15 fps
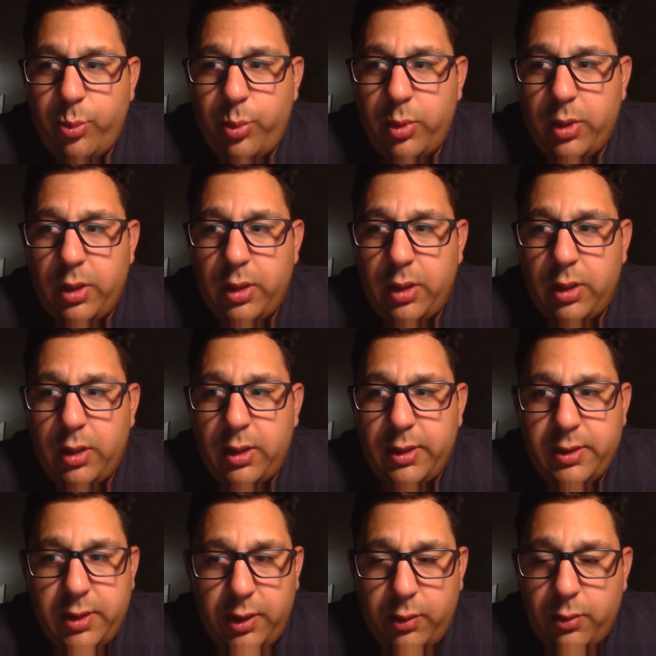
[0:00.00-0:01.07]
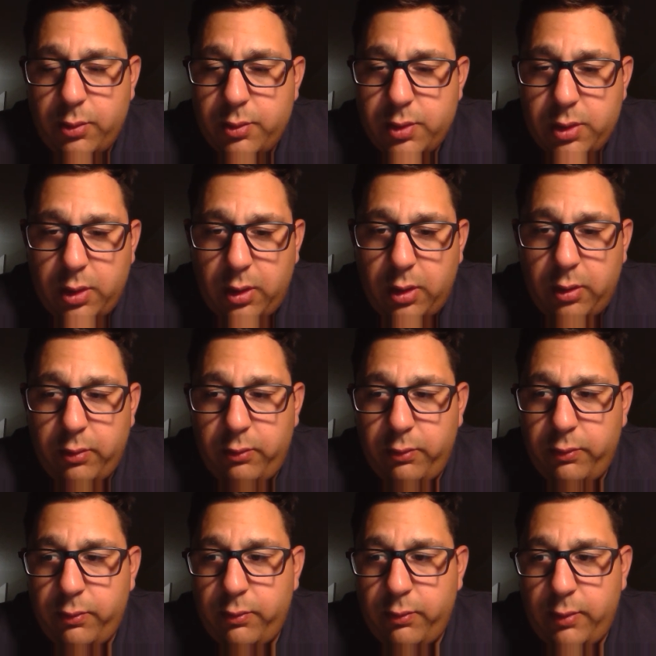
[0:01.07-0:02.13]
but Latinos
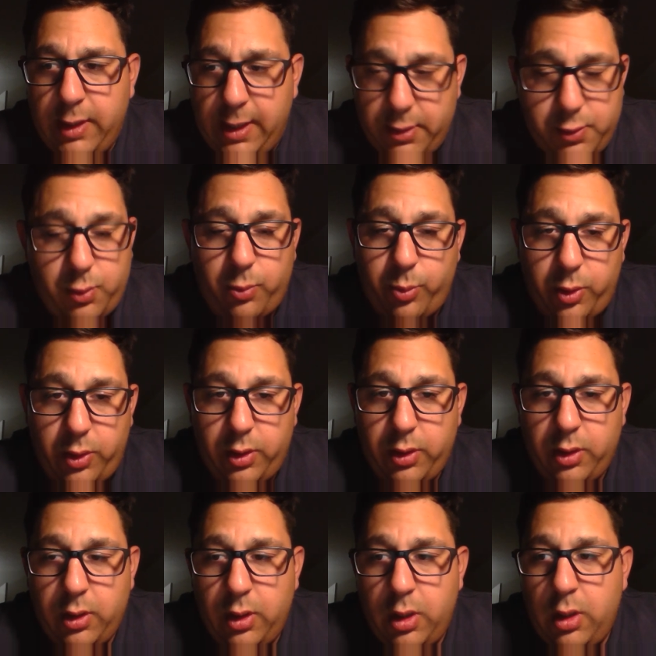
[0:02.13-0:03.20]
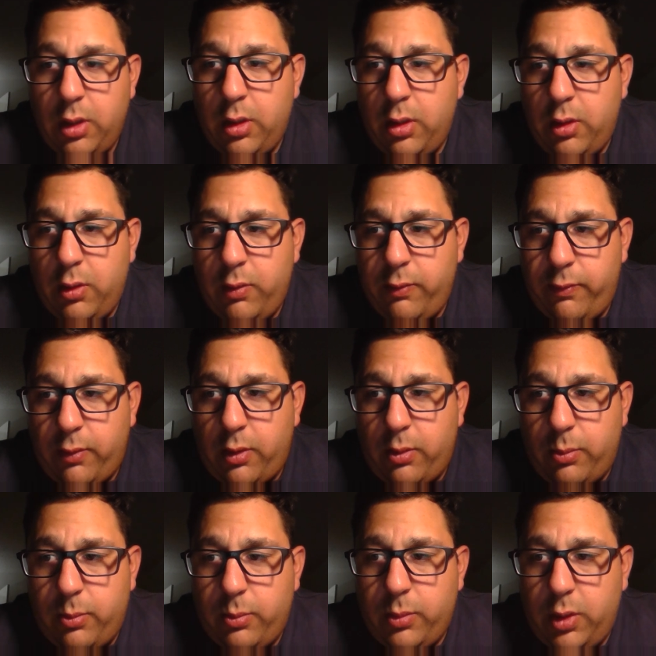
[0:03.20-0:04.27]
of natural birth
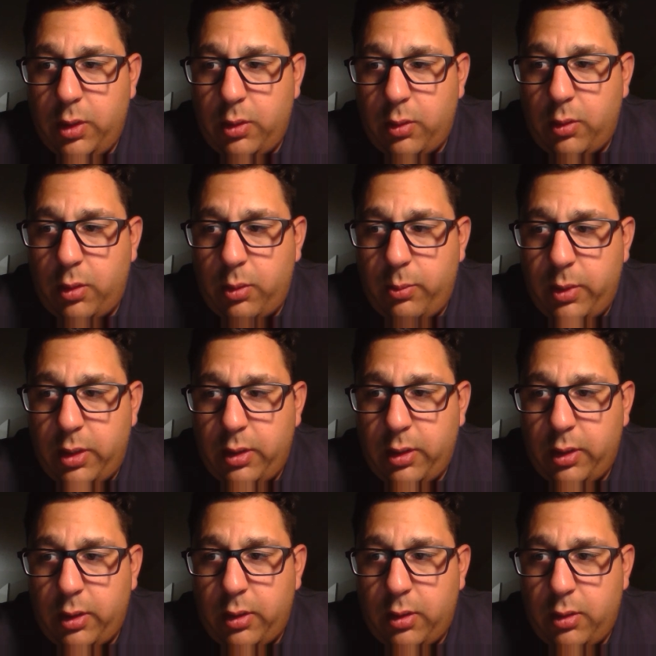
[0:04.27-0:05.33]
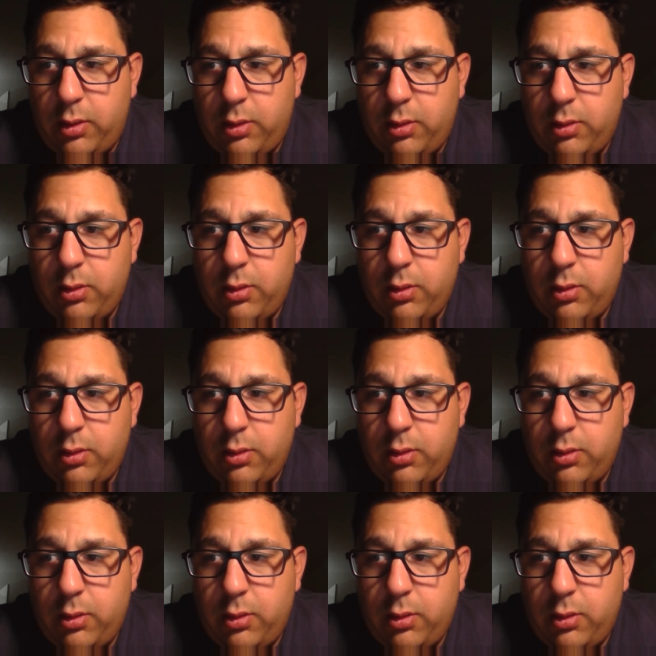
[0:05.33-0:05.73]
from, you know, America.